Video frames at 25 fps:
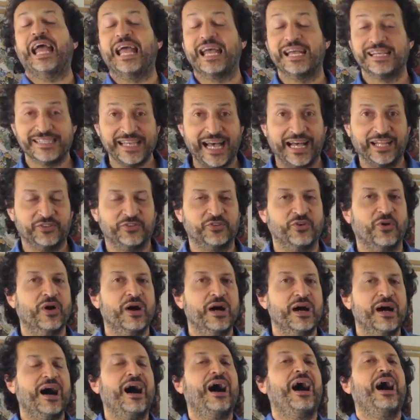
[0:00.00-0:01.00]
Esatto,
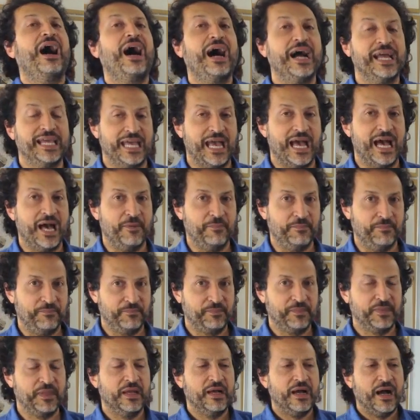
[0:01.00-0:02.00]
I am.
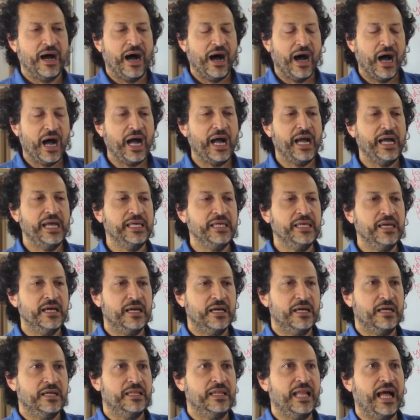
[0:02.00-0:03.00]
I
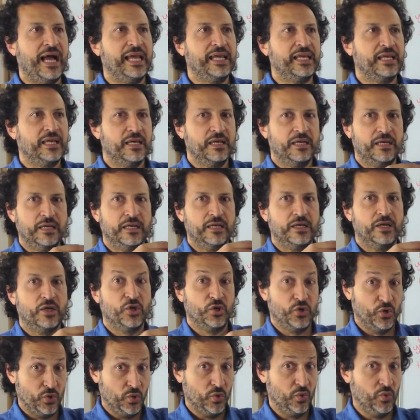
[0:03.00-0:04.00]
like
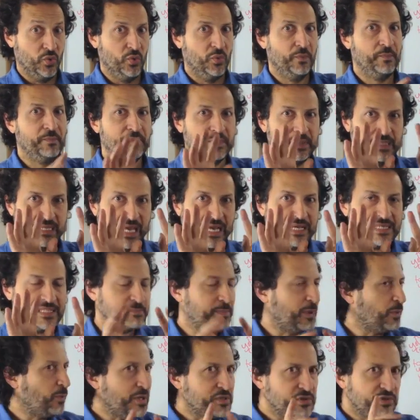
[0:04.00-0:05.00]
you. Yes,
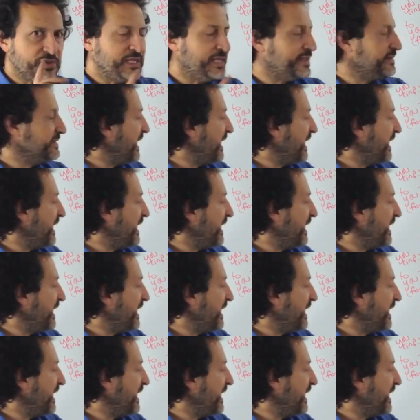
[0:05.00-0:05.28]
but watch the